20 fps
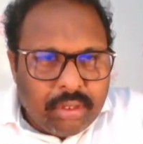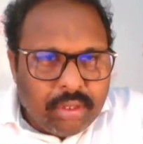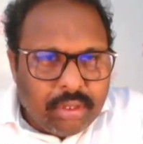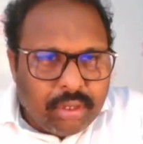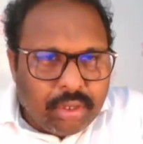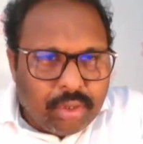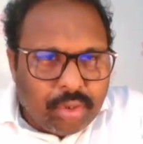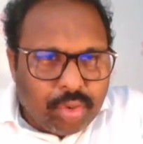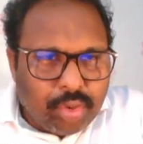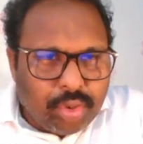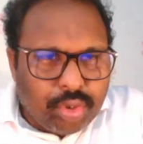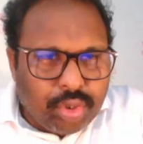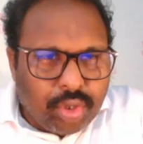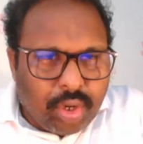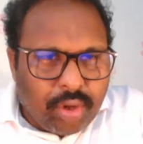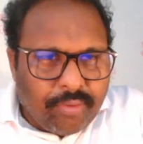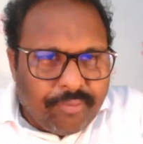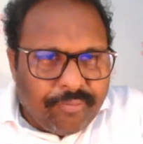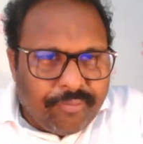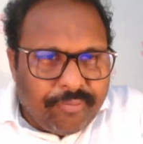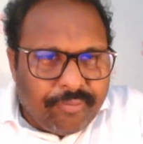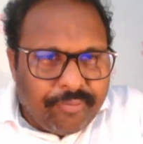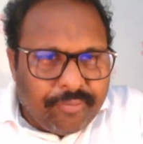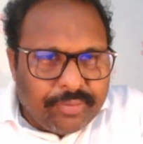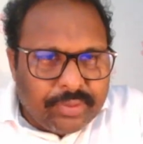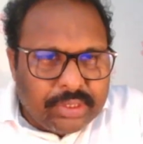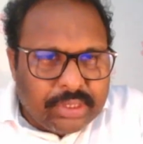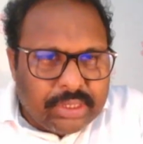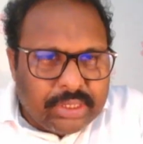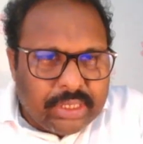root of
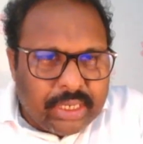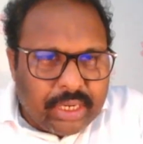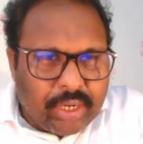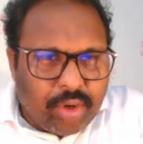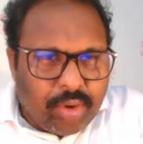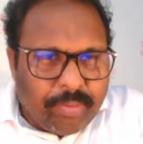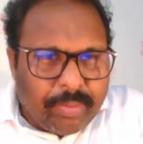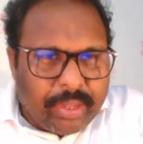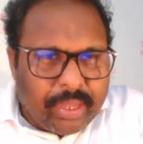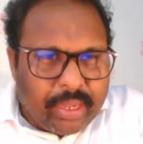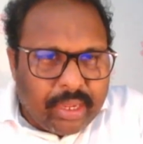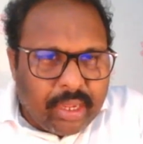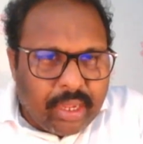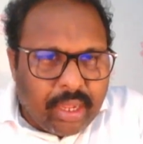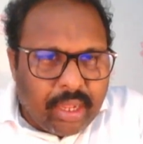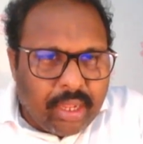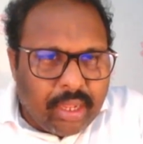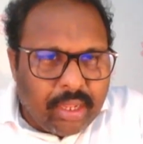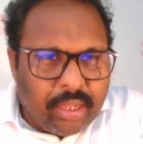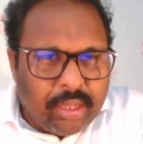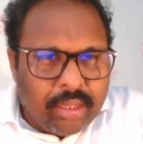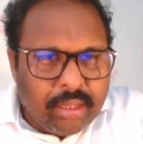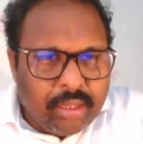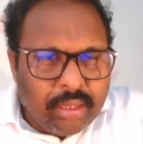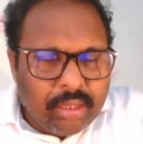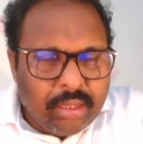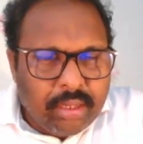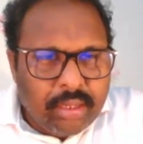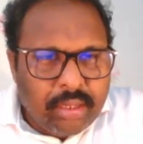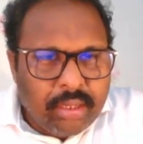j omega
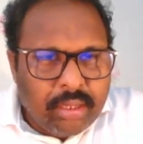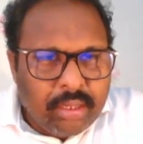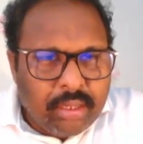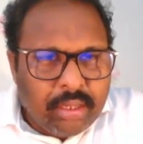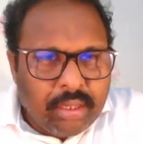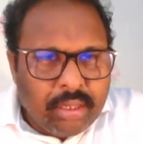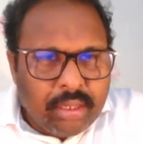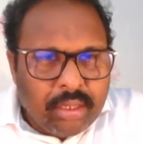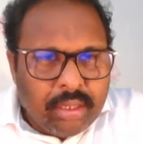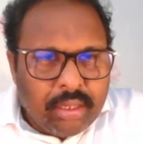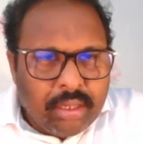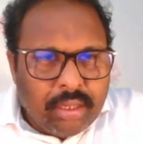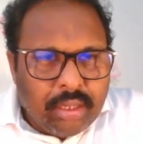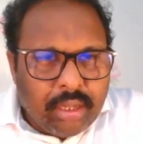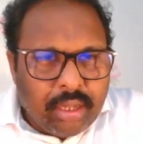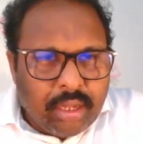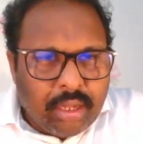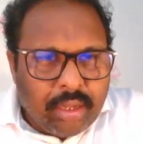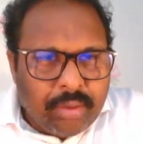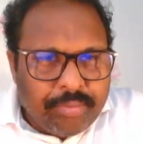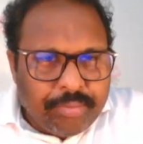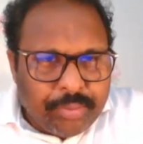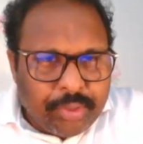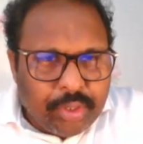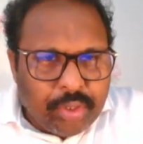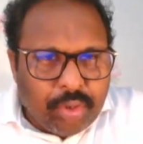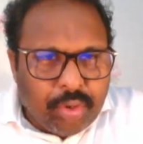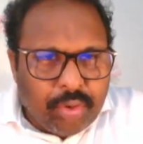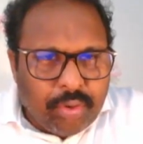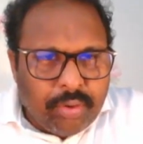
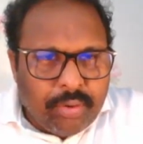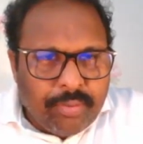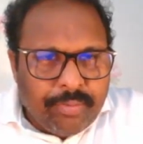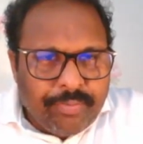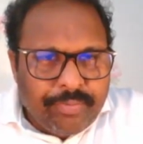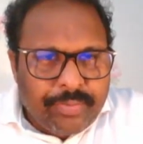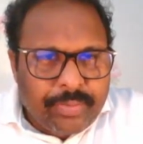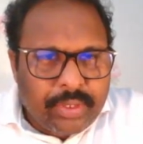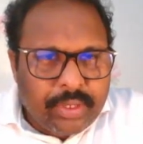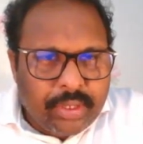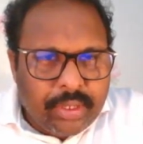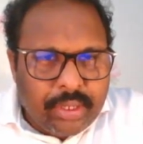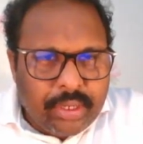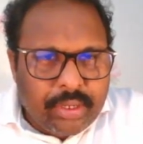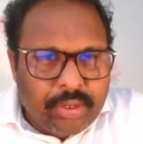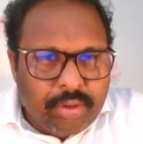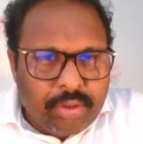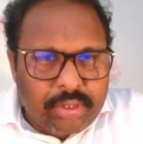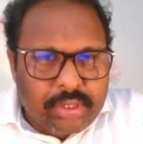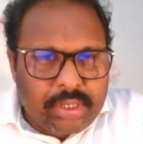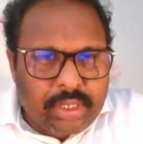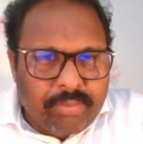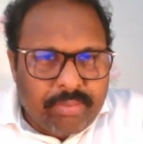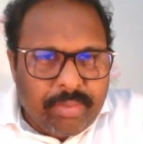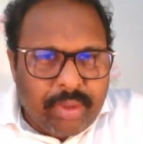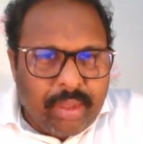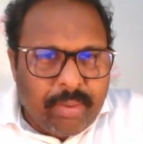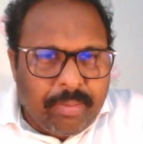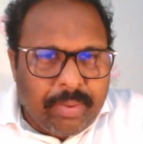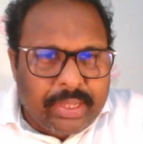mu into
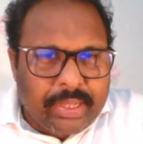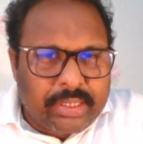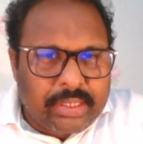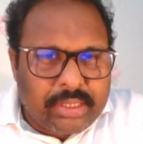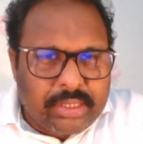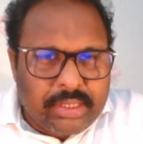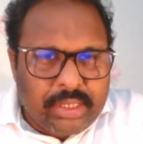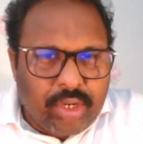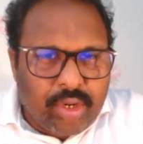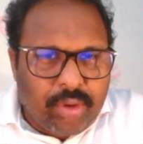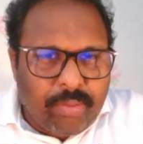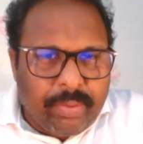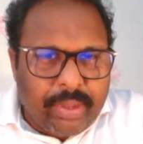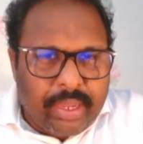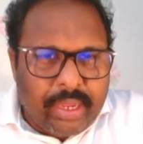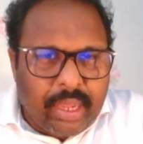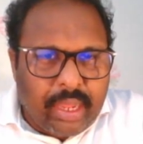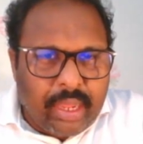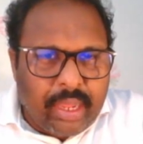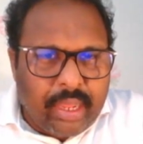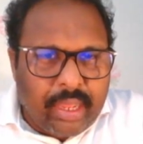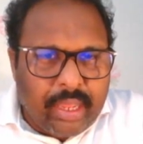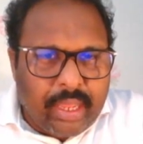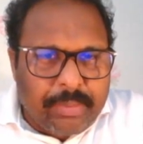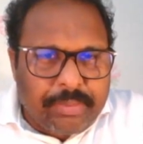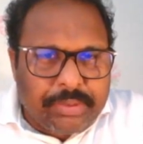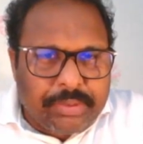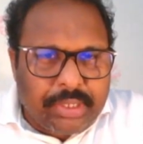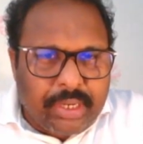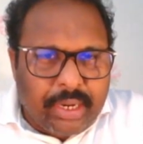sigma plus j omega
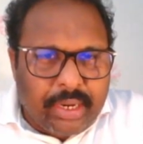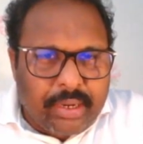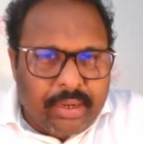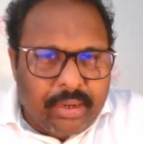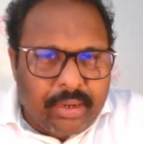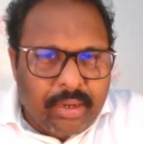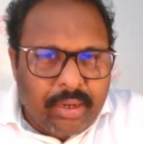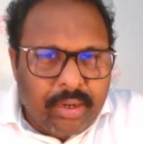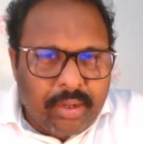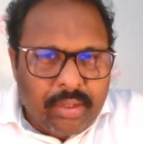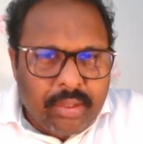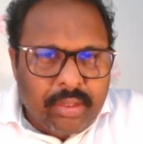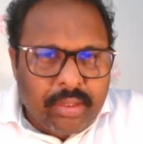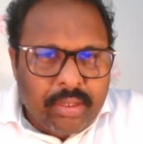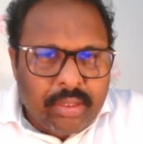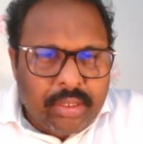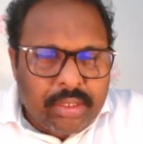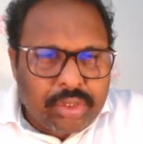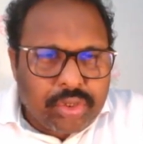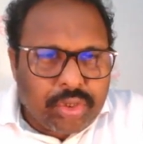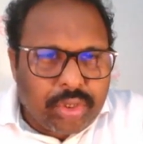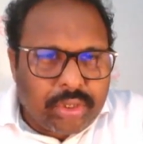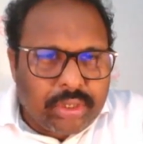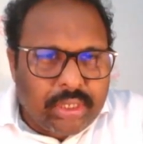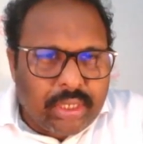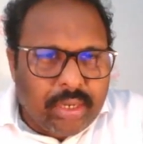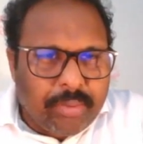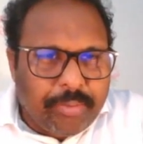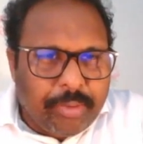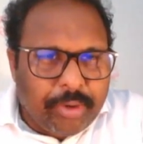epsilon. So they
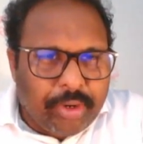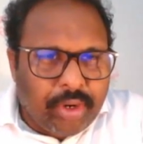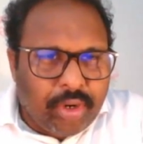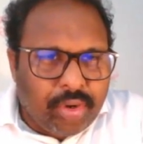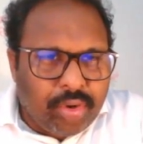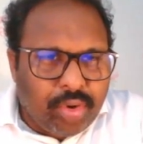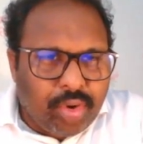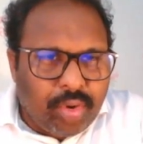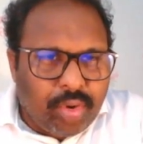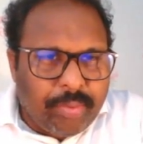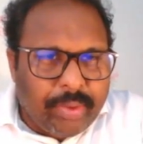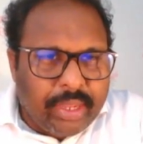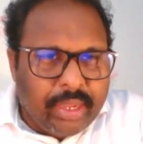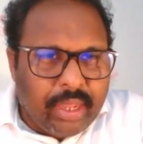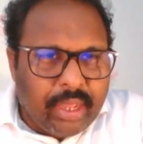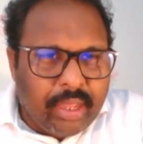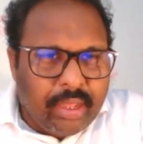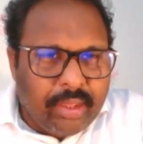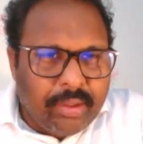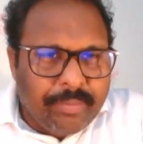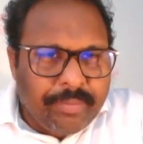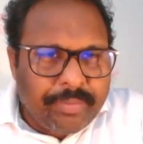depend on omega,